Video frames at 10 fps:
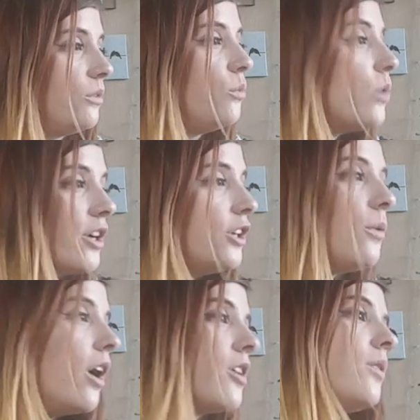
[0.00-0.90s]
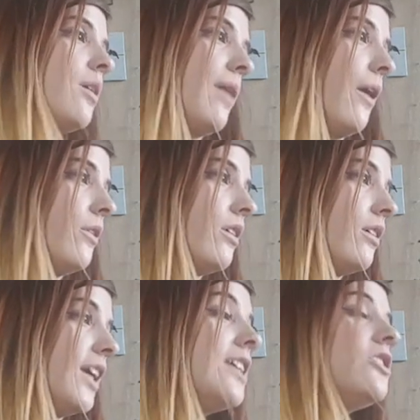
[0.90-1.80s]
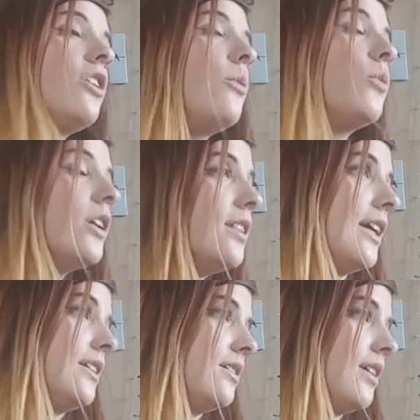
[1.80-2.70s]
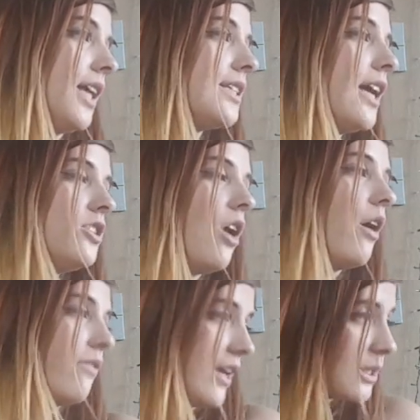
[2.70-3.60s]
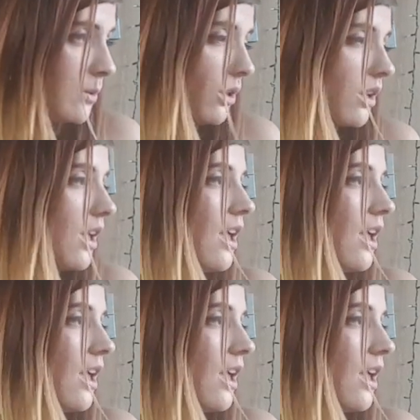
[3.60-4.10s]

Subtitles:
What are you arguing about? It is not worth it. Is that dog Facebook?